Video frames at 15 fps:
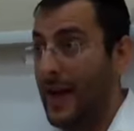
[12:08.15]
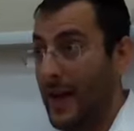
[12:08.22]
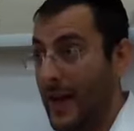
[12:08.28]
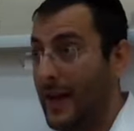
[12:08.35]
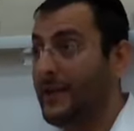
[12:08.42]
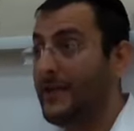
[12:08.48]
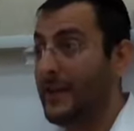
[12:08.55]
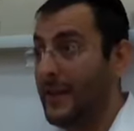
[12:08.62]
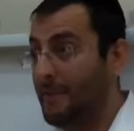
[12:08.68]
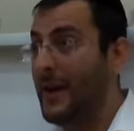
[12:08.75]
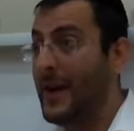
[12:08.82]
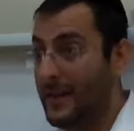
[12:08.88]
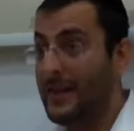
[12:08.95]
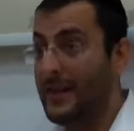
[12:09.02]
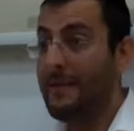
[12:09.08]
added,
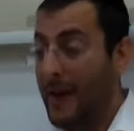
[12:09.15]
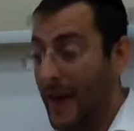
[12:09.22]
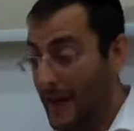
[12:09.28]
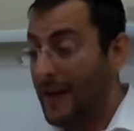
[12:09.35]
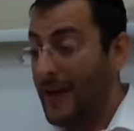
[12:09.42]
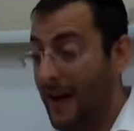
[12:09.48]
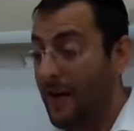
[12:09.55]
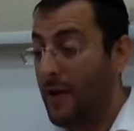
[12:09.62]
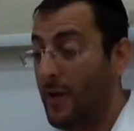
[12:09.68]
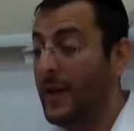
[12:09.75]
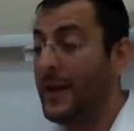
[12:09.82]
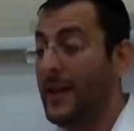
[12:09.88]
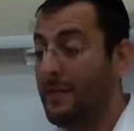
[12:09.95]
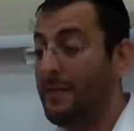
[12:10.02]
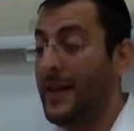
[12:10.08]
made it made an arrow,
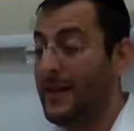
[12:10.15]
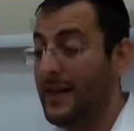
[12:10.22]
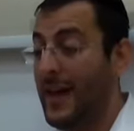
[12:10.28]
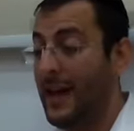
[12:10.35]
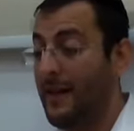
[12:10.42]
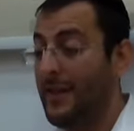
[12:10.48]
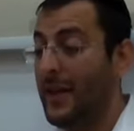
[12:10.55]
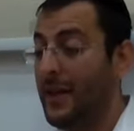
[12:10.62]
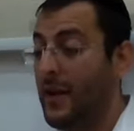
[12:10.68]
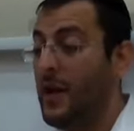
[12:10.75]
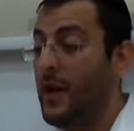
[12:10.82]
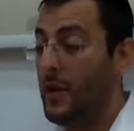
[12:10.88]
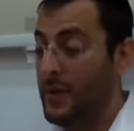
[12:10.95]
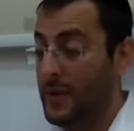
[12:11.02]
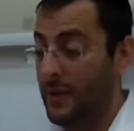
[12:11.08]
and he made the hevel
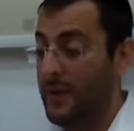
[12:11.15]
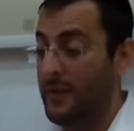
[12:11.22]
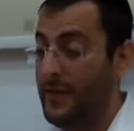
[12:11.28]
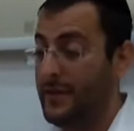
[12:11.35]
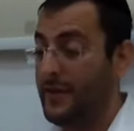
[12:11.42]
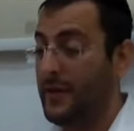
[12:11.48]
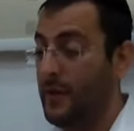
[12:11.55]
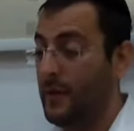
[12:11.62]
also for misan,